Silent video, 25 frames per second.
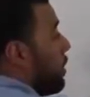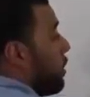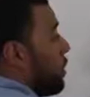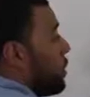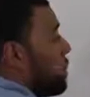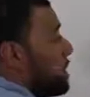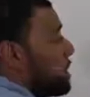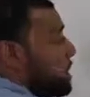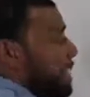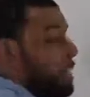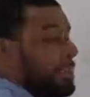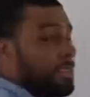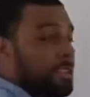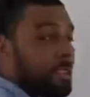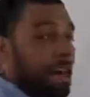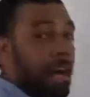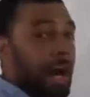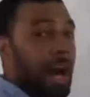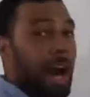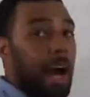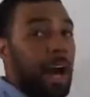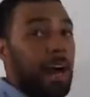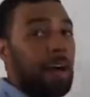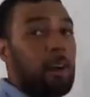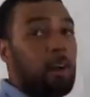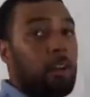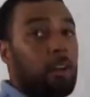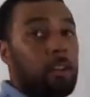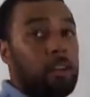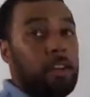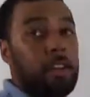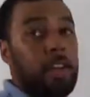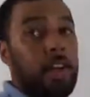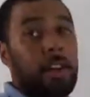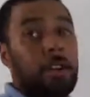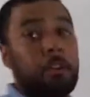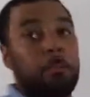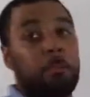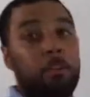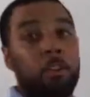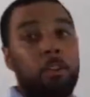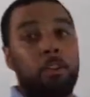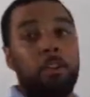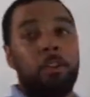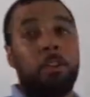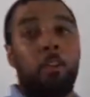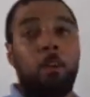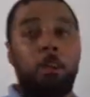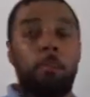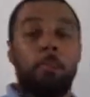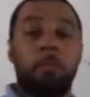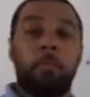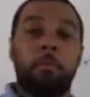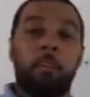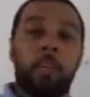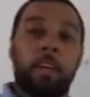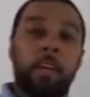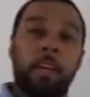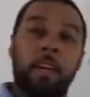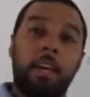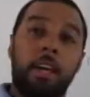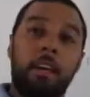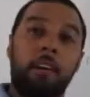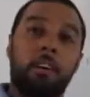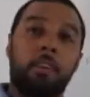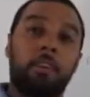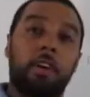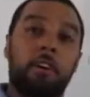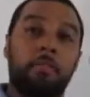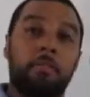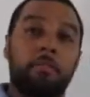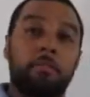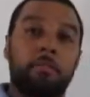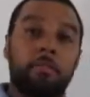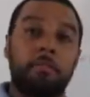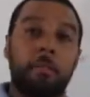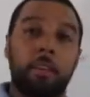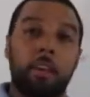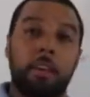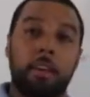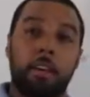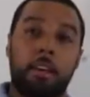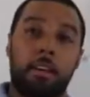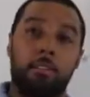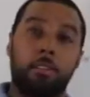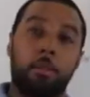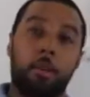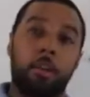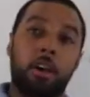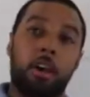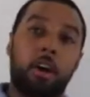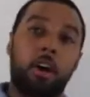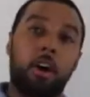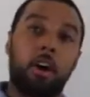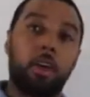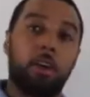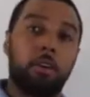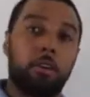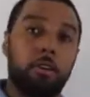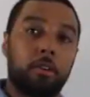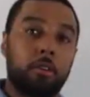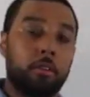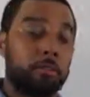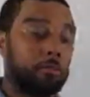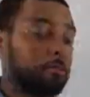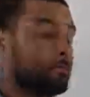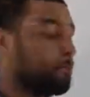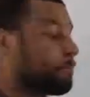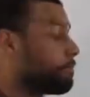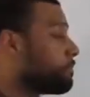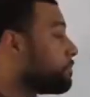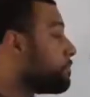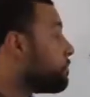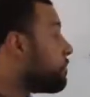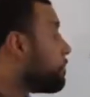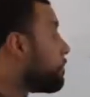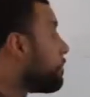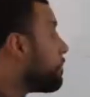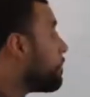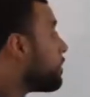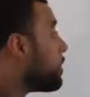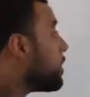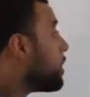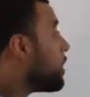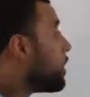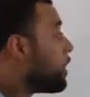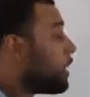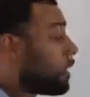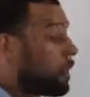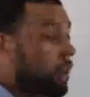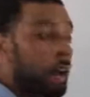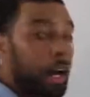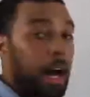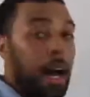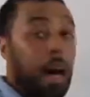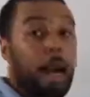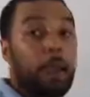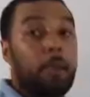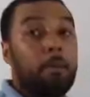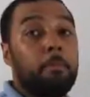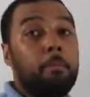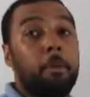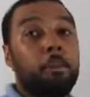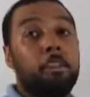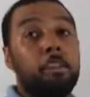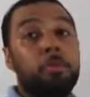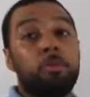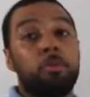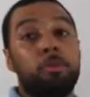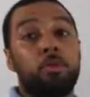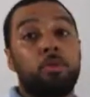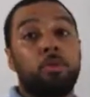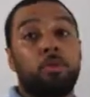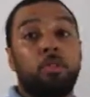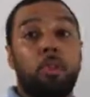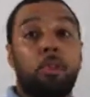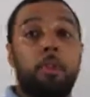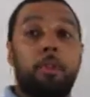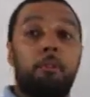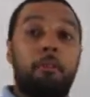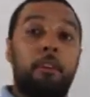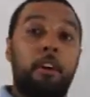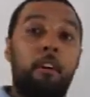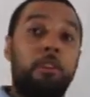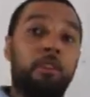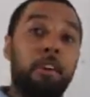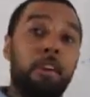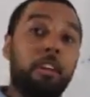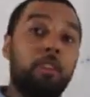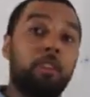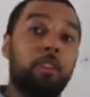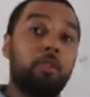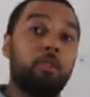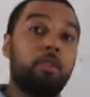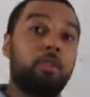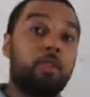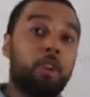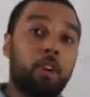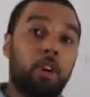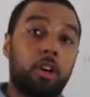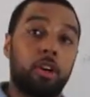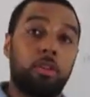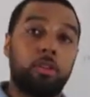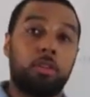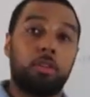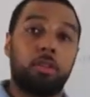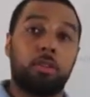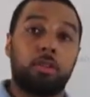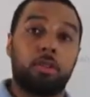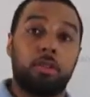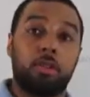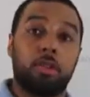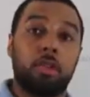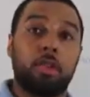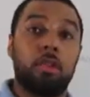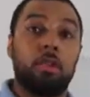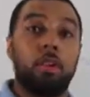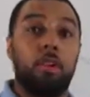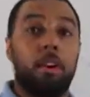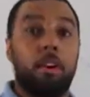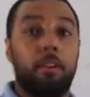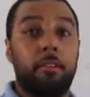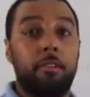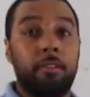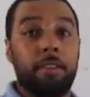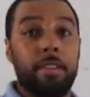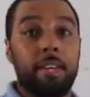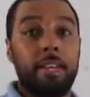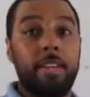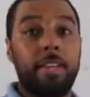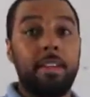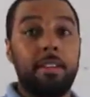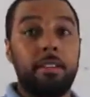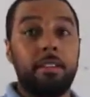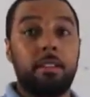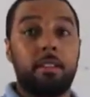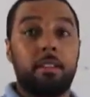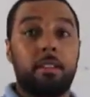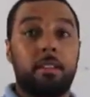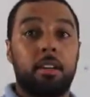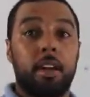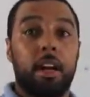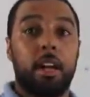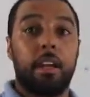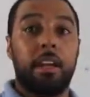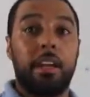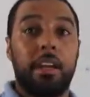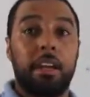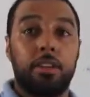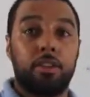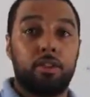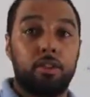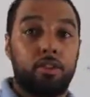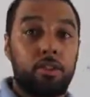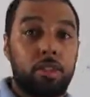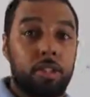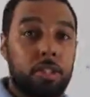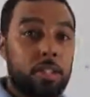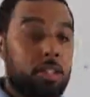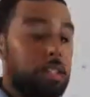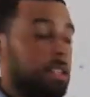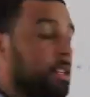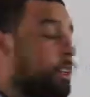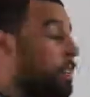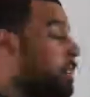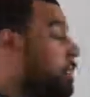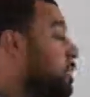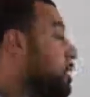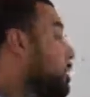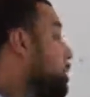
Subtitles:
We tend to alloy the aluminium when we make aircraft to make it a bit harder. Aluminium is also a very good conductor of heat and electricity.